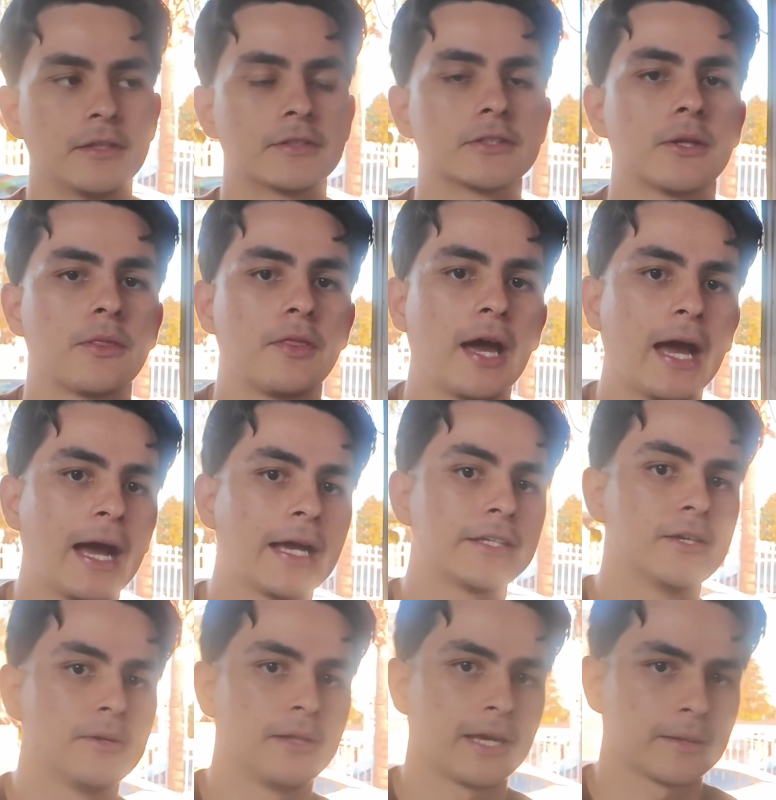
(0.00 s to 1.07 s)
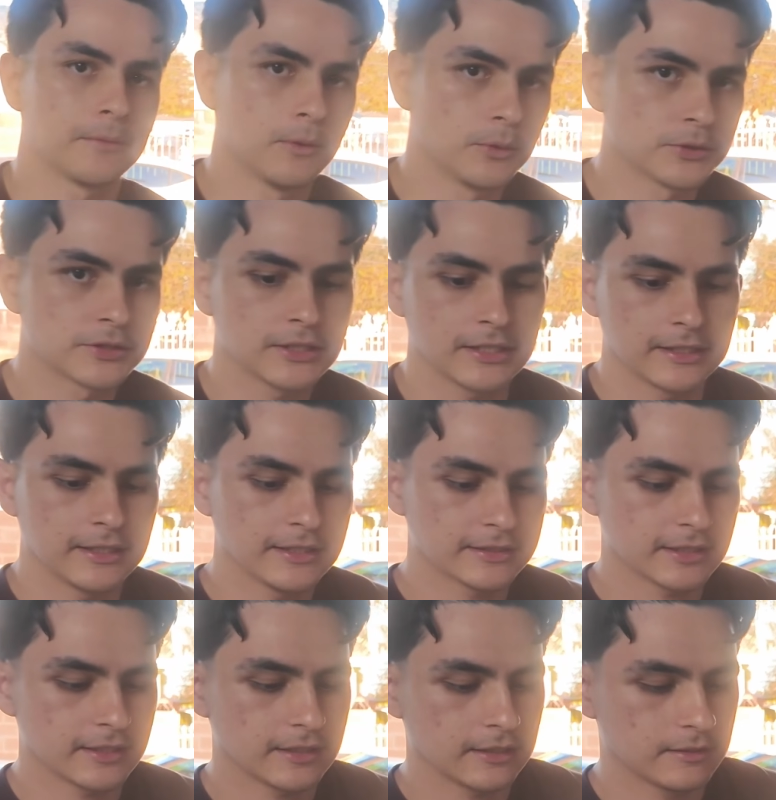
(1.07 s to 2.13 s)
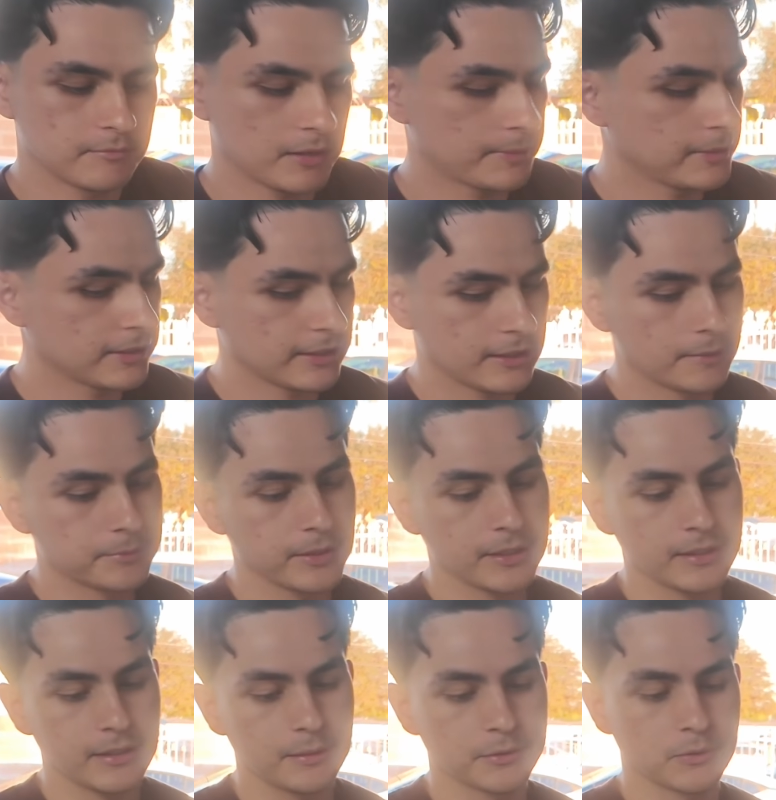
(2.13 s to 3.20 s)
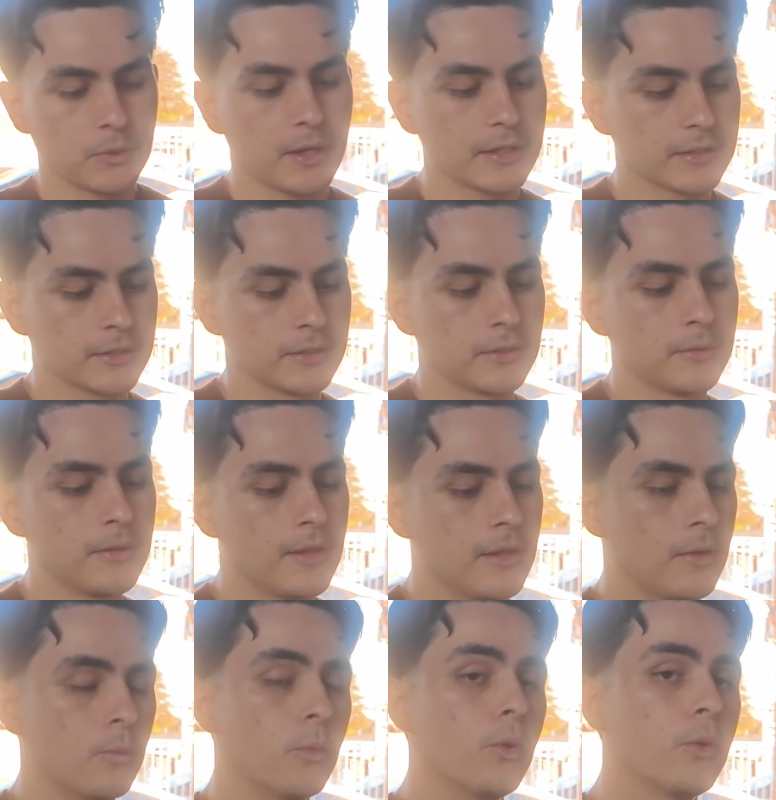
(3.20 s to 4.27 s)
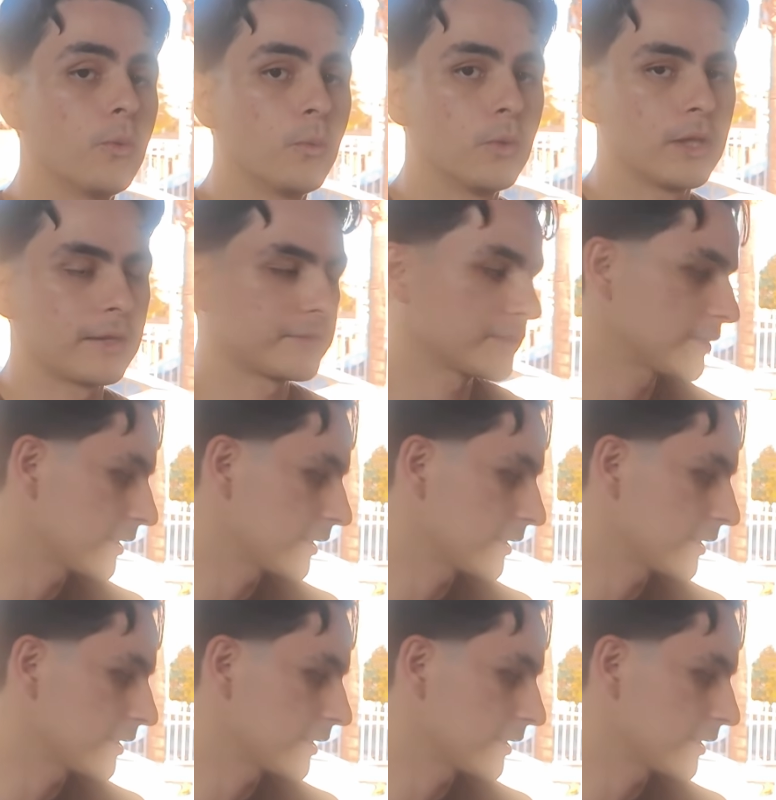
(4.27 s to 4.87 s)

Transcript: So that I don't like, but we'll see. He said maybe they updated it. It was a while ago. We'll have to